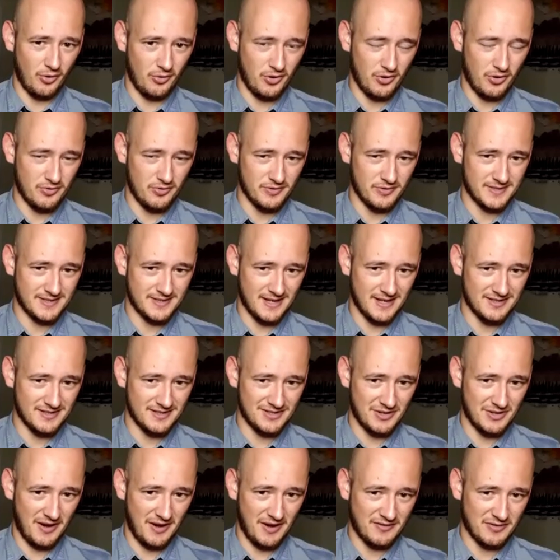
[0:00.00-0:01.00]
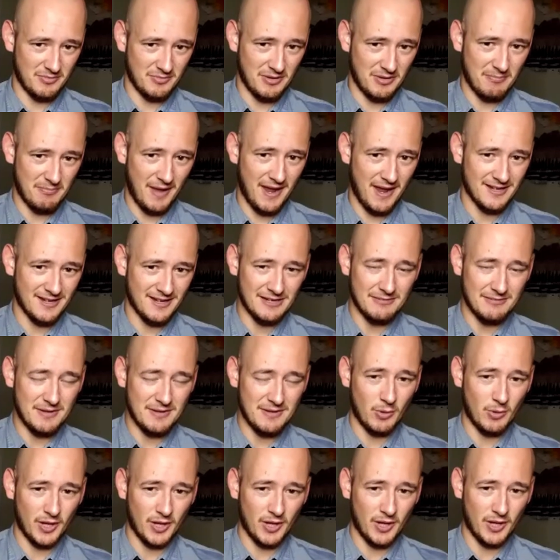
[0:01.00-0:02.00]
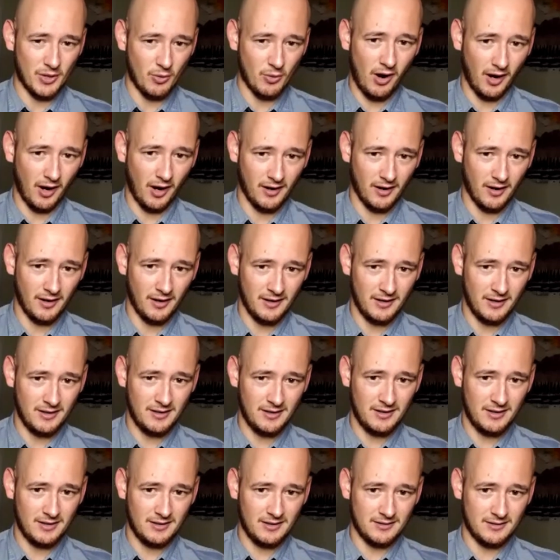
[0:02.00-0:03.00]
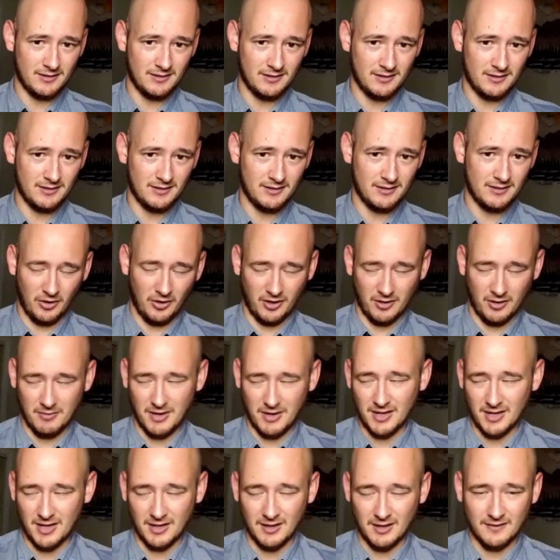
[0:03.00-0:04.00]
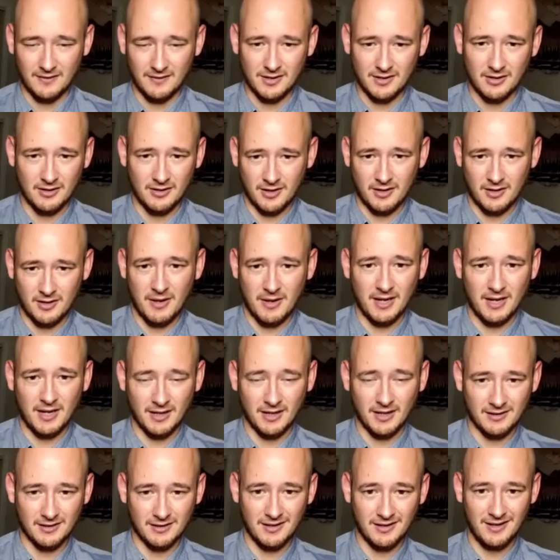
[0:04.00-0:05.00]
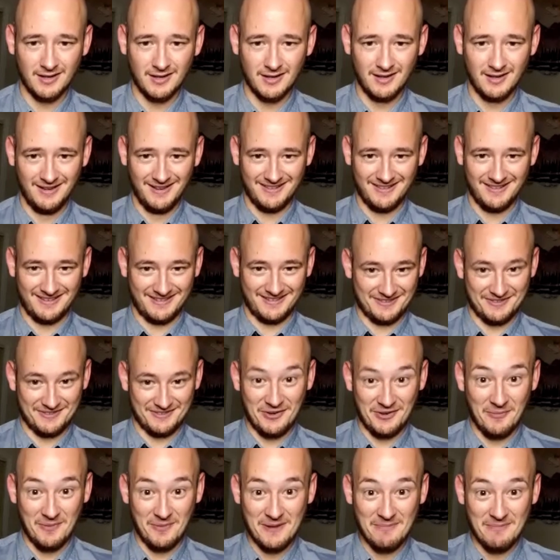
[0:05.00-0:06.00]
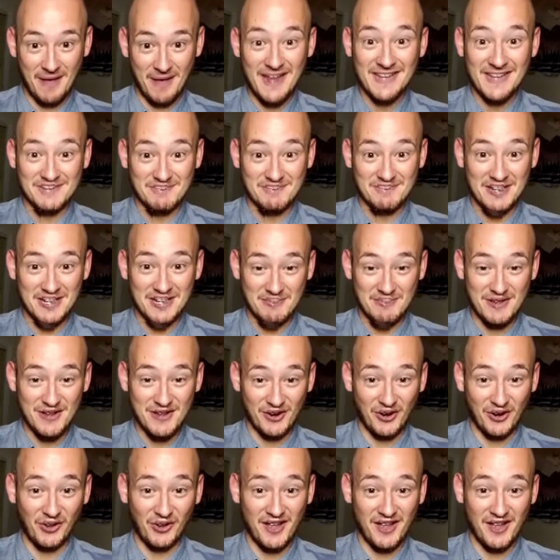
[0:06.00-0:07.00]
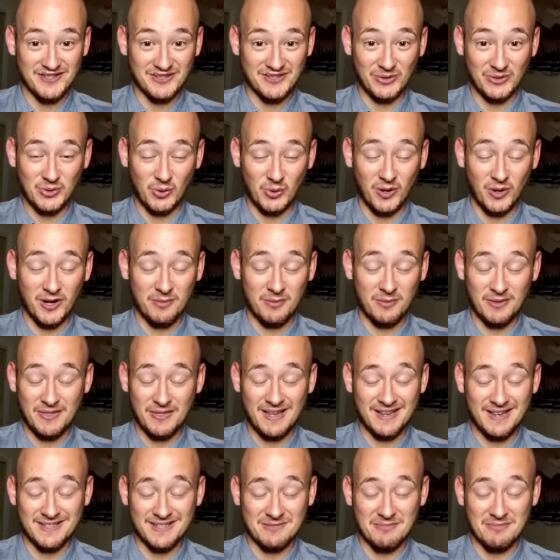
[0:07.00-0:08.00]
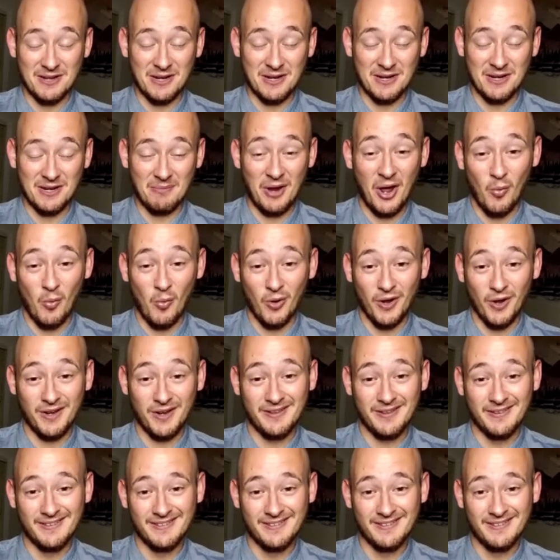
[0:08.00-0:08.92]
who says you have to be paid to be what you are? If you're a comedian, then you're a comedian. Nobody pays me to be a colossal dork, but that doesn't mean I'm not one.